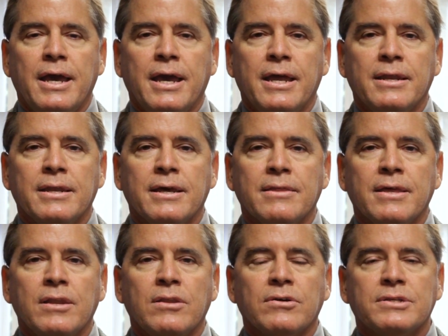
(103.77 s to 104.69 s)
And
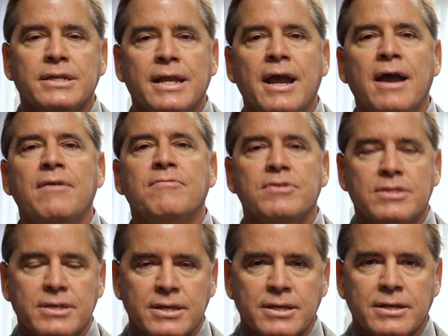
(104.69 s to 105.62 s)
they looked at
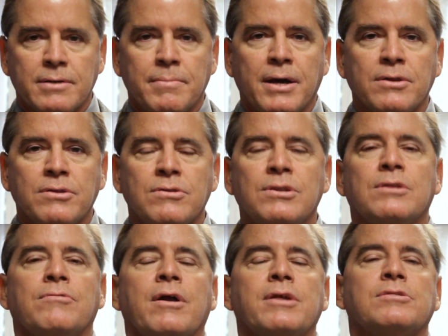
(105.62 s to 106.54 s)
everything about
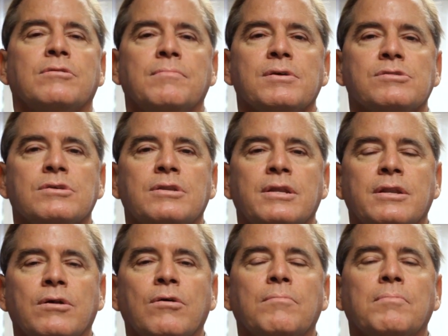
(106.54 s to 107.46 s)
Union Rescue Mission
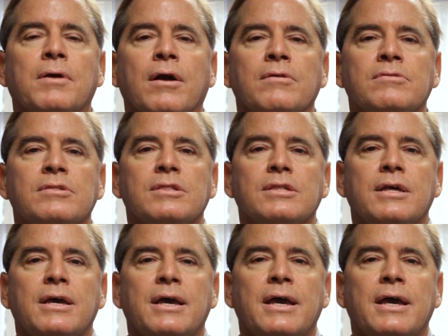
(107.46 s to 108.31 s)
and Hope Gardens.